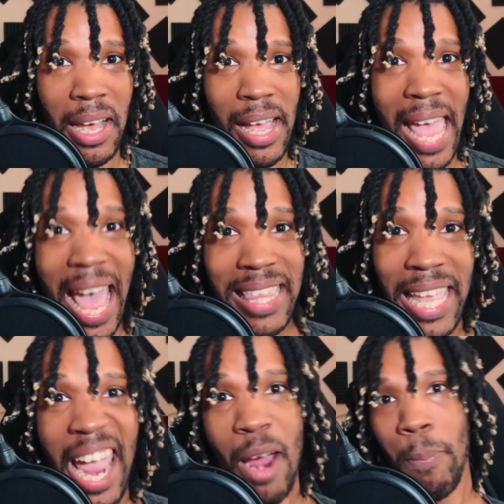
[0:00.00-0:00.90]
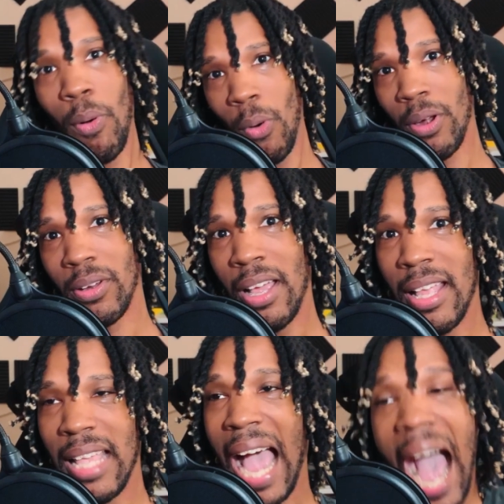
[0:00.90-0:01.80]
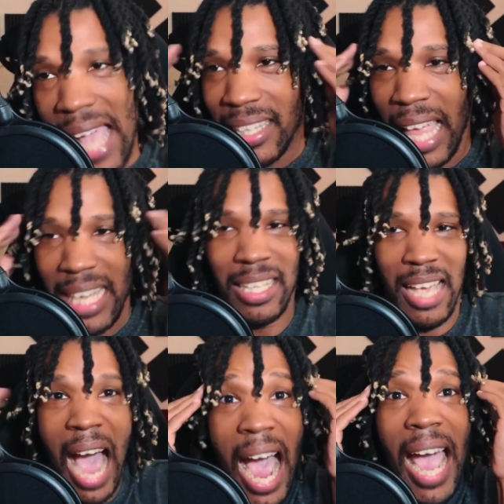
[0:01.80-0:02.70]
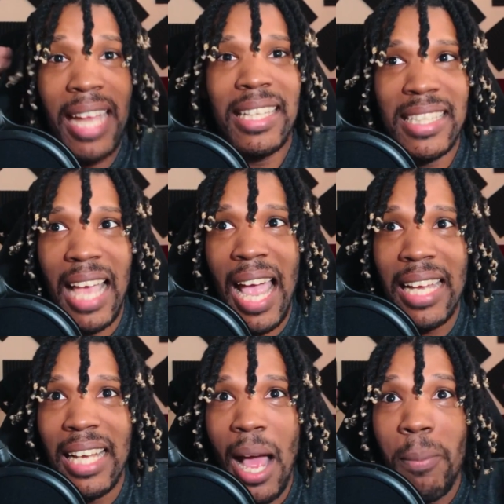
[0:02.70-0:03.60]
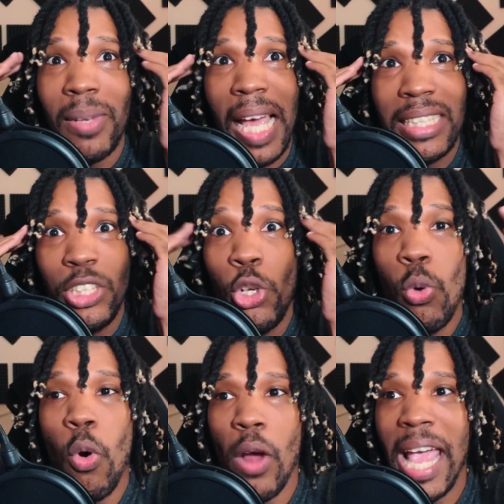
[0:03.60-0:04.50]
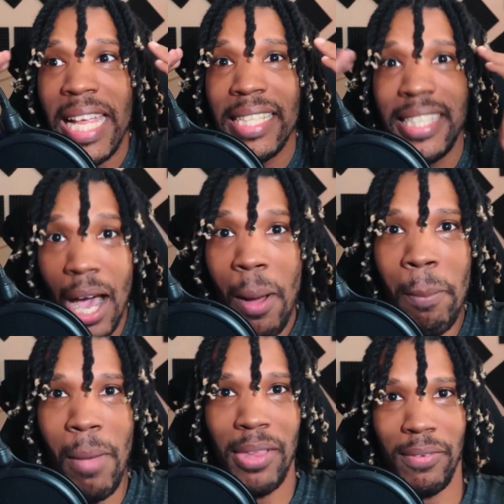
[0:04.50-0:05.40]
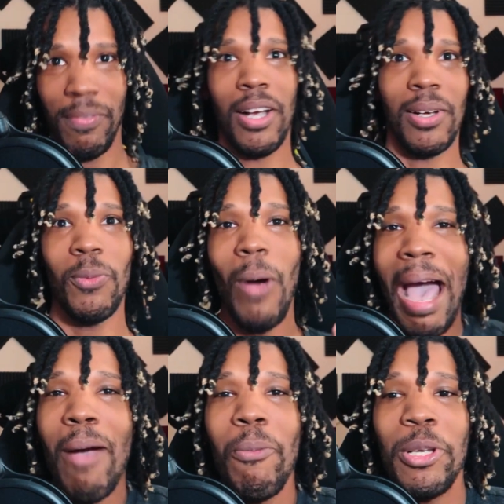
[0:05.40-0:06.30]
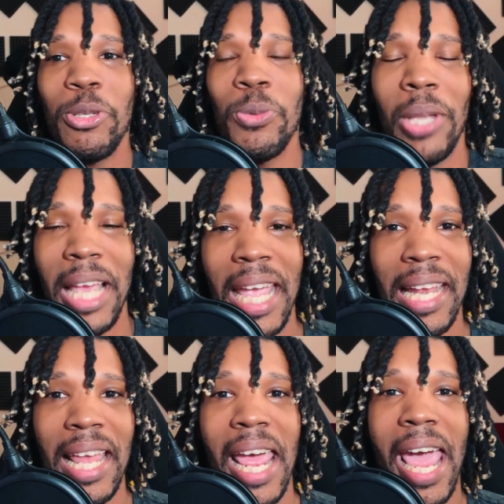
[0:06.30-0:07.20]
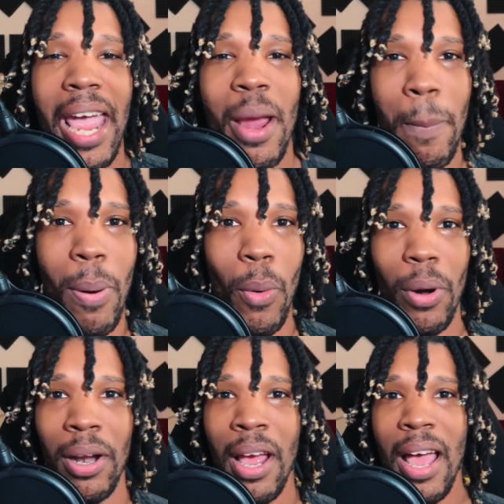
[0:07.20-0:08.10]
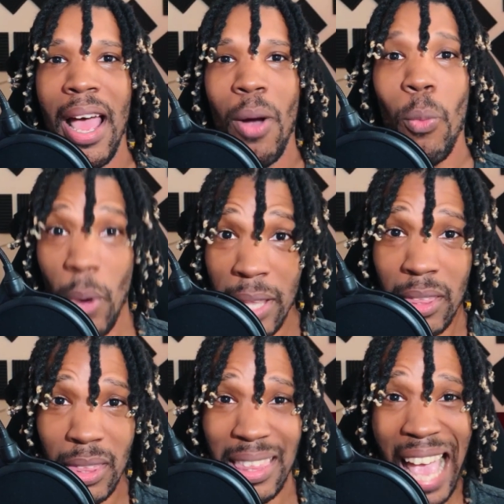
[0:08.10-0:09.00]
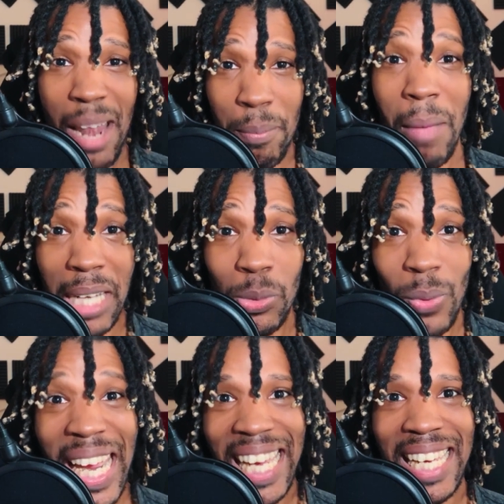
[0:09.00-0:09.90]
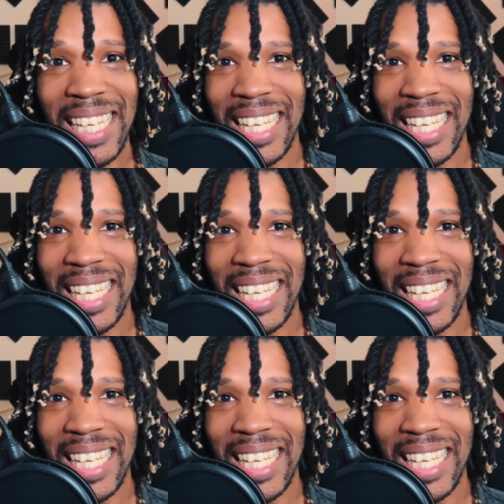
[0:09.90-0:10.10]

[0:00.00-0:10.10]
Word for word: at the airport. I like hindsight. I'm like, you were a dumb motherfucker. Why would you land at an airport with that much weed